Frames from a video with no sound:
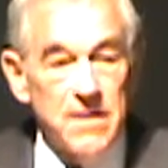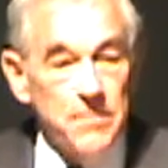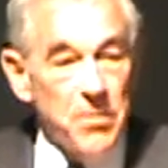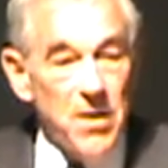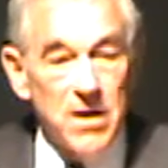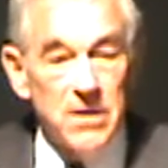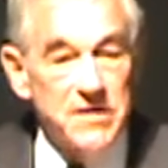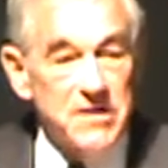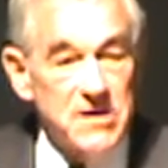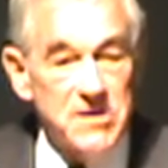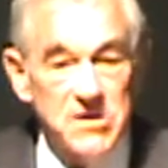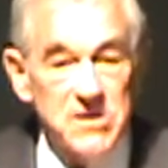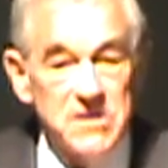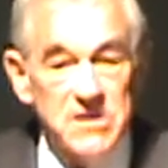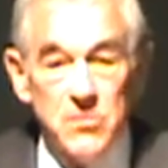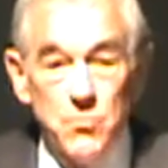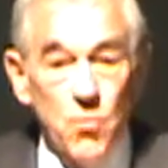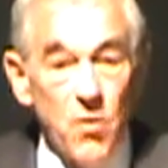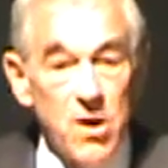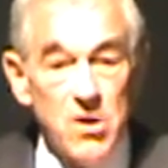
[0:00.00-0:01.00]
the politicians
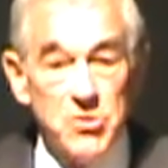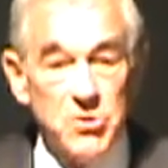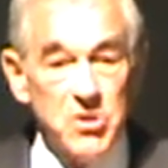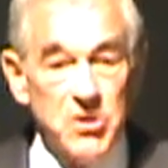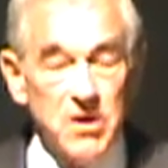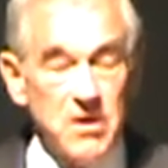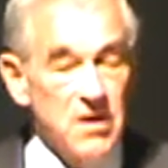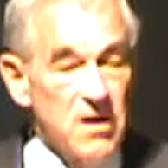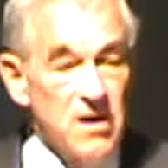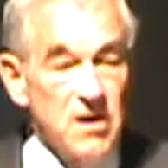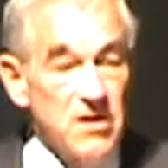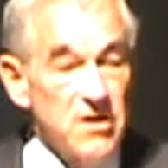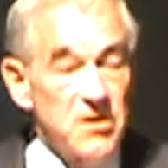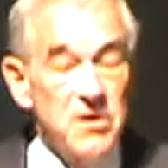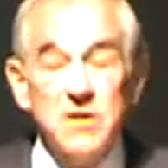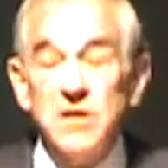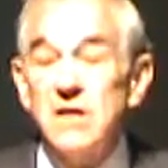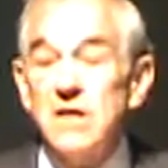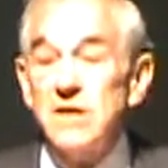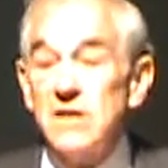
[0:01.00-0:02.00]
in Washington,
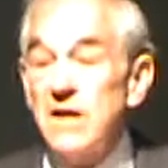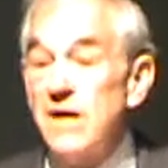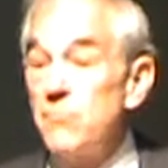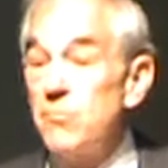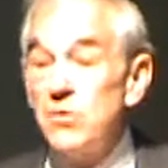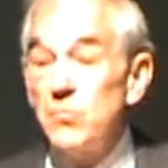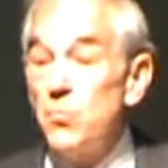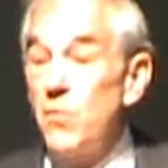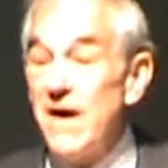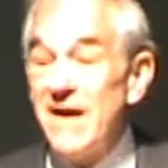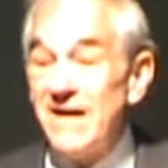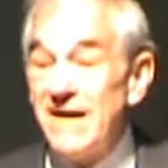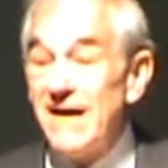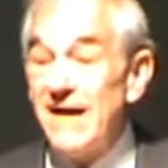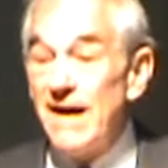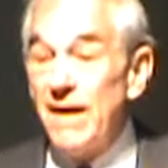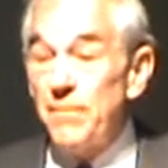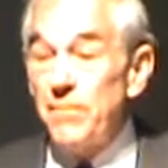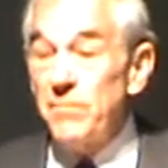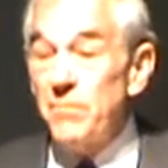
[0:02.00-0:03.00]
you'd think they would wake
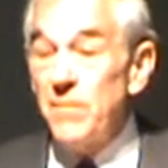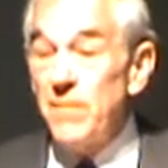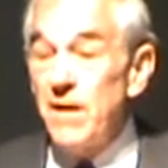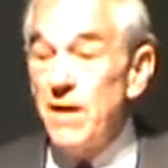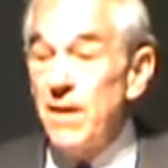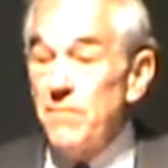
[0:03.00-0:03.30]
up.